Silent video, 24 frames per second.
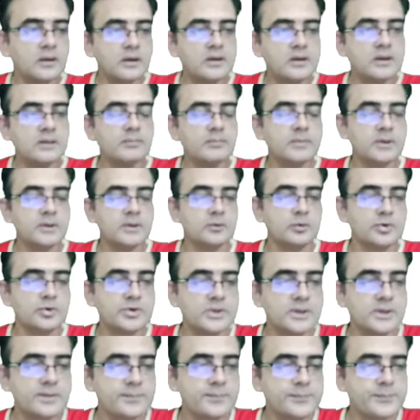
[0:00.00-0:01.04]
number
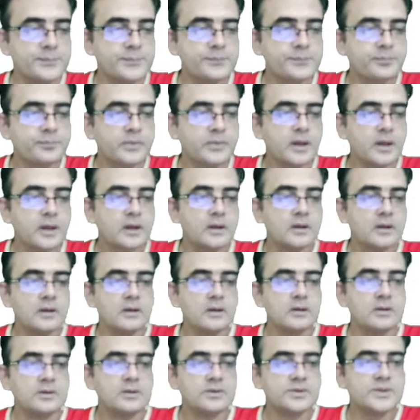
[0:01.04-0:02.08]
question.
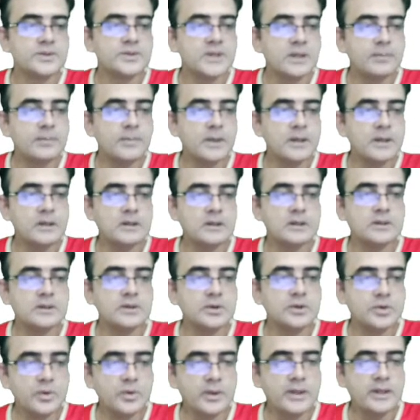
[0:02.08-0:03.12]
Sigma
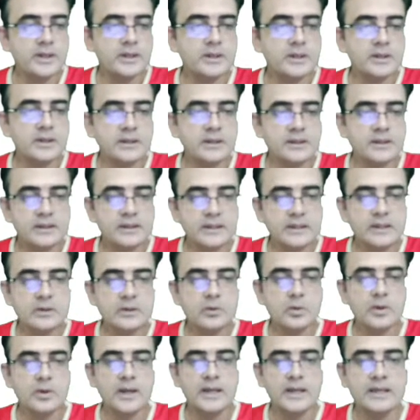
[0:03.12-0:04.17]
unit in E.
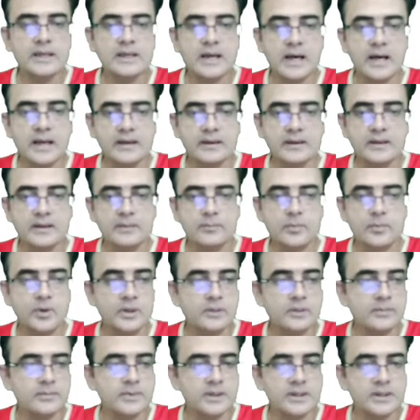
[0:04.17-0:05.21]
coli RNA
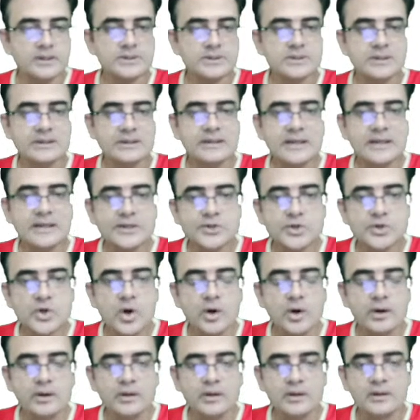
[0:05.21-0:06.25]
polymerase does
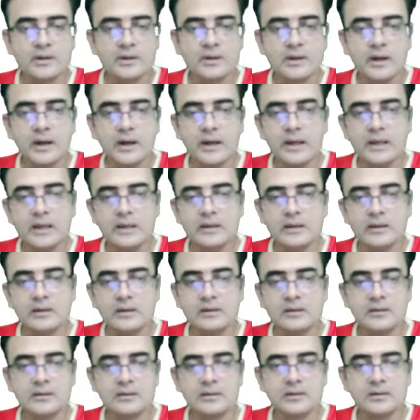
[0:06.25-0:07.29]
not, again
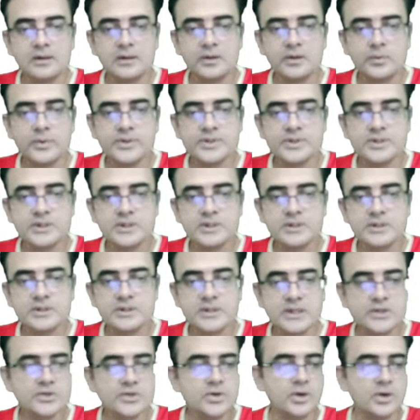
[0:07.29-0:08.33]
the twist is
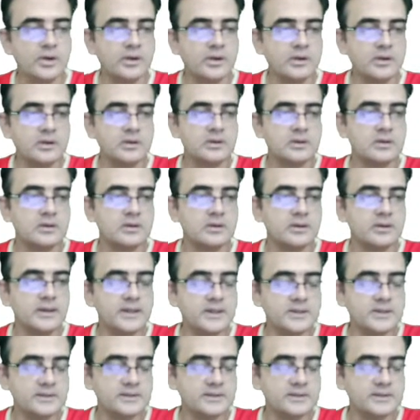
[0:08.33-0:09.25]
does not, right?